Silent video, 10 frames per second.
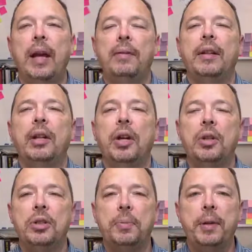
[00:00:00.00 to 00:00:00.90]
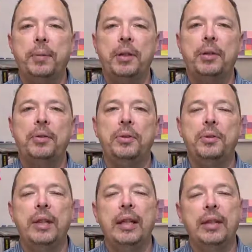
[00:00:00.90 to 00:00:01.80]
have encouraged people to use
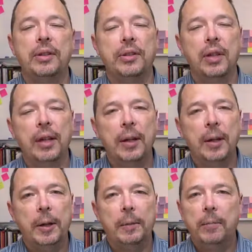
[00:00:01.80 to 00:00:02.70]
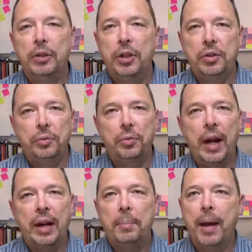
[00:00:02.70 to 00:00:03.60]
is just
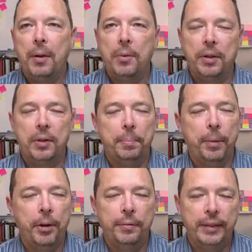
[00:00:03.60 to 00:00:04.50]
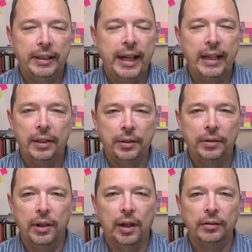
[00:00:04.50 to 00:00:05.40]
write about what the perfect day looks
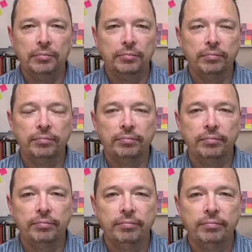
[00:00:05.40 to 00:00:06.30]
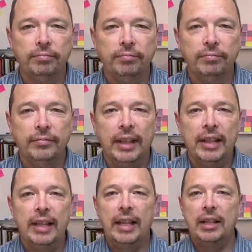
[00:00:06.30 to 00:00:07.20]
like.
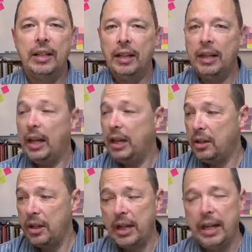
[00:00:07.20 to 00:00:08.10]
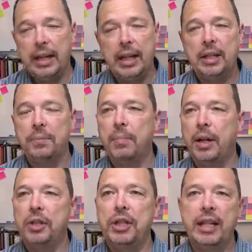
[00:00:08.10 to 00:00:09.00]
And then in as
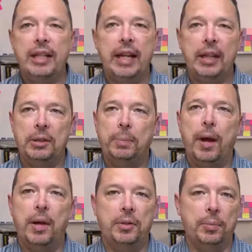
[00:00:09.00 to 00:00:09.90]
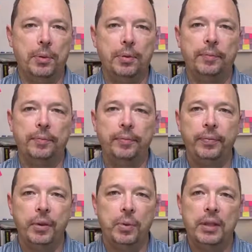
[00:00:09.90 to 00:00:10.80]
much detail as possible.
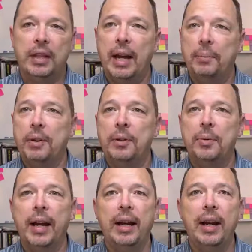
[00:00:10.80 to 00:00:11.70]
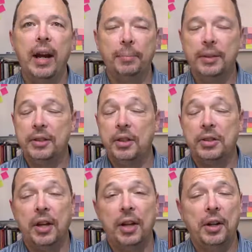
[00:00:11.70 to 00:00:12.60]
What time do you wake up? Is the
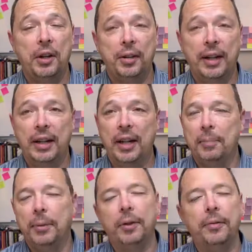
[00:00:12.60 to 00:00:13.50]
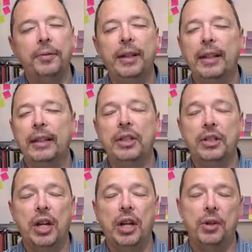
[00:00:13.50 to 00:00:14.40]
sun already up? Are you feeling the
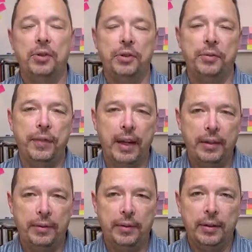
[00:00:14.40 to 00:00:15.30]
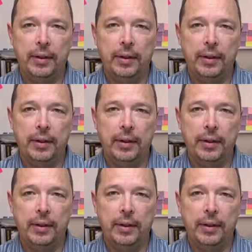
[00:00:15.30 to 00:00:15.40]
sun on your face?